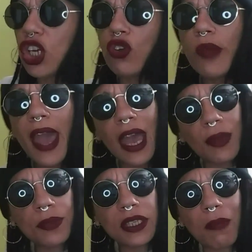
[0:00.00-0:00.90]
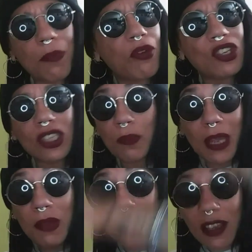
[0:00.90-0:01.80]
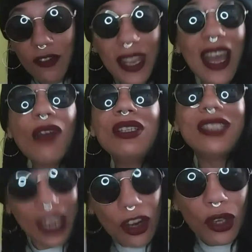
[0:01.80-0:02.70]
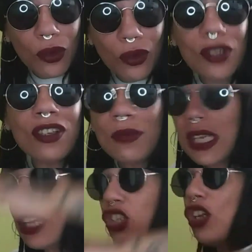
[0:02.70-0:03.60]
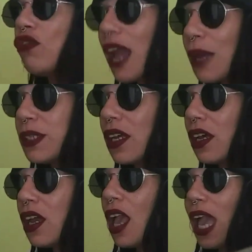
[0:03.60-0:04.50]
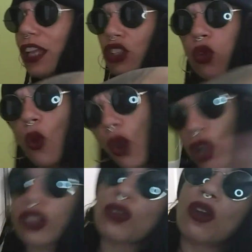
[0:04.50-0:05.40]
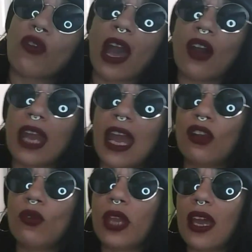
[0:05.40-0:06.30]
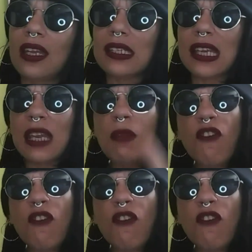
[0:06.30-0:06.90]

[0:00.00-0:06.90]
grabs my precious baby love, like, how dare you? You know what I'm saying? She grabs her and twirls her around, and Luke Kelly is like, give me a